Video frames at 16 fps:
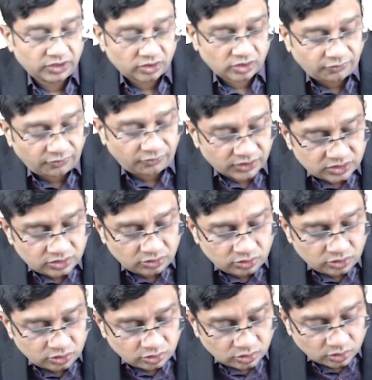Now, first you
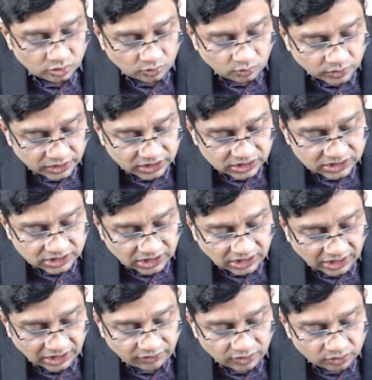should know what is the
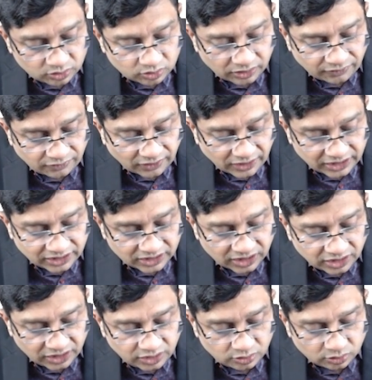level to define the
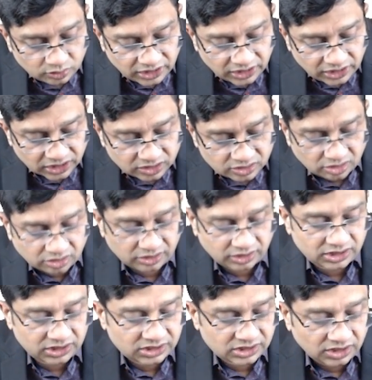neonatal
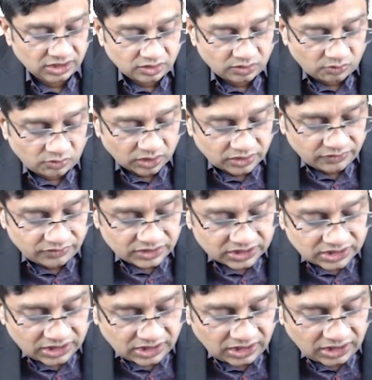jaundice. What we
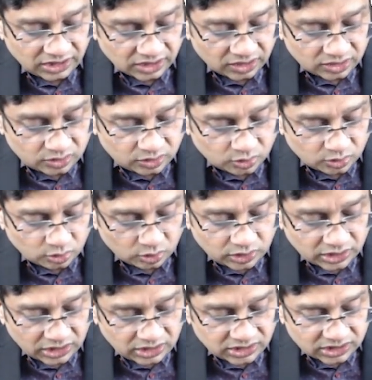say,
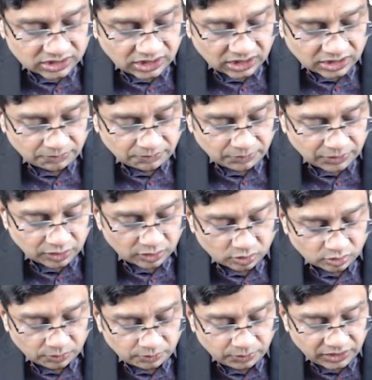total serum
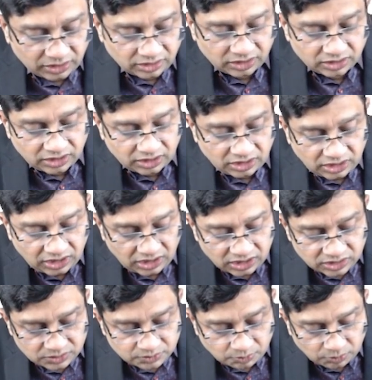bilirubin
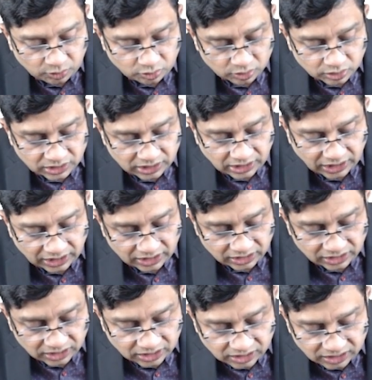is more
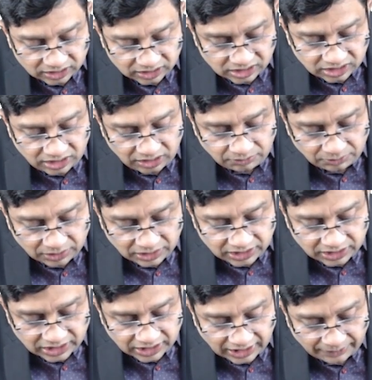than 3
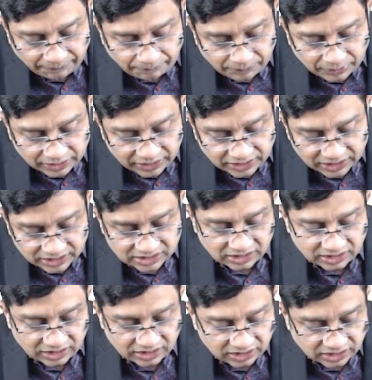mg per
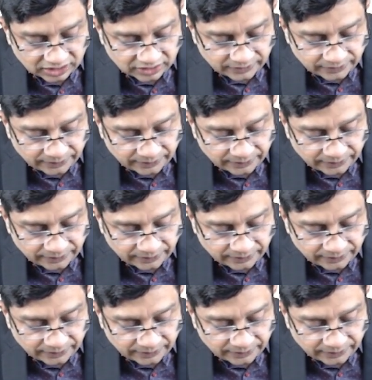deciliter.